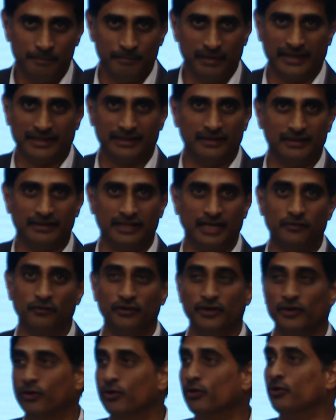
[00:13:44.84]
But
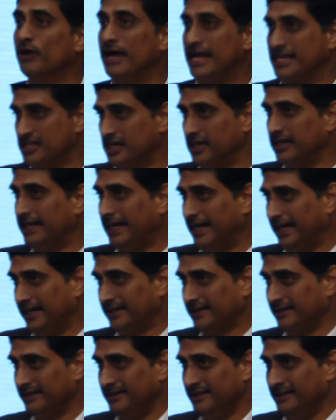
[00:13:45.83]
that we don't know as on
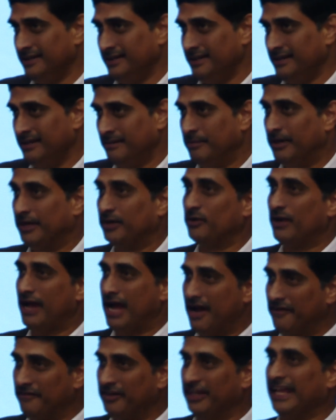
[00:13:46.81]
date. But you
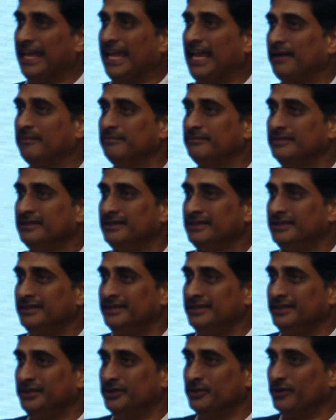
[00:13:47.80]
have a name,
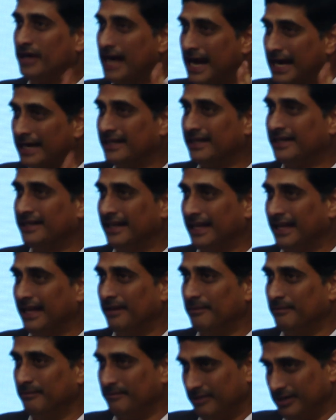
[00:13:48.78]
you got that
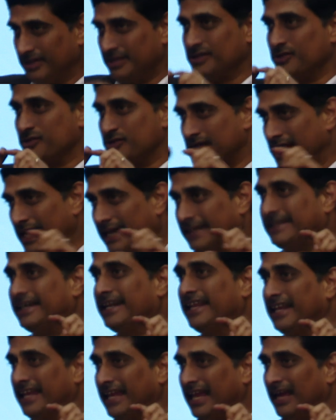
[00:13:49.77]
name, you
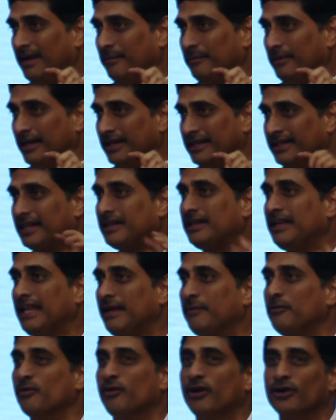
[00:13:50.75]
selected a name, in that
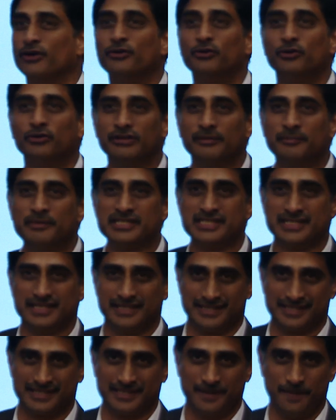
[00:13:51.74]
name you want to do the
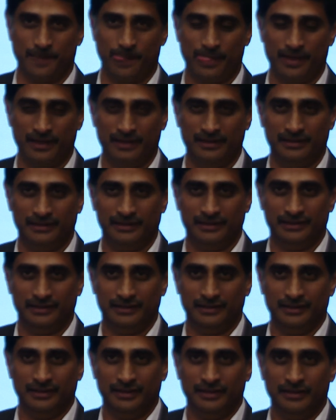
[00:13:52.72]
business.
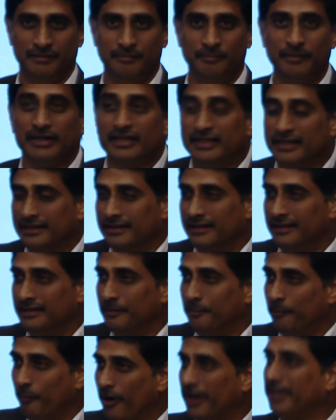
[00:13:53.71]
But
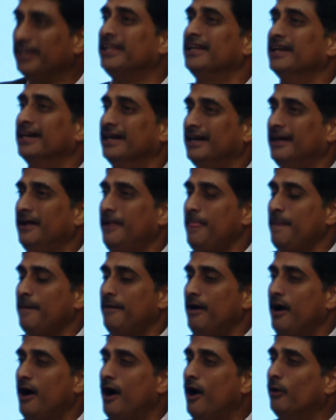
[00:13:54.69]
the point
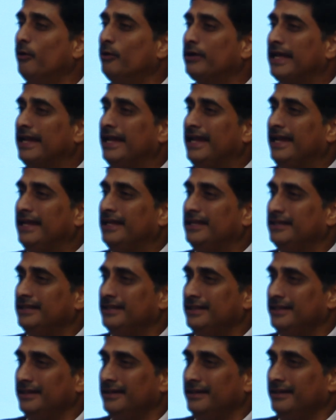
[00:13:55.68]
here, how can
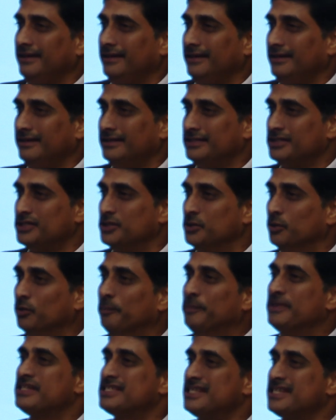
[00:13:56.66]
I
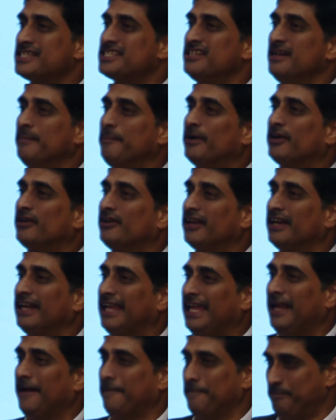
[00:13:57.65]
do business in a particular
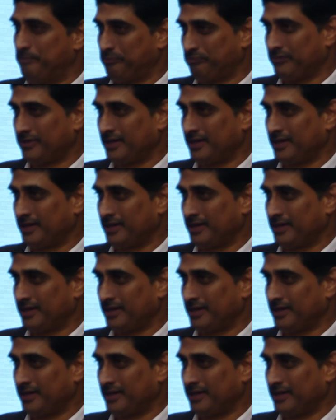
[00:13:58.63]
name?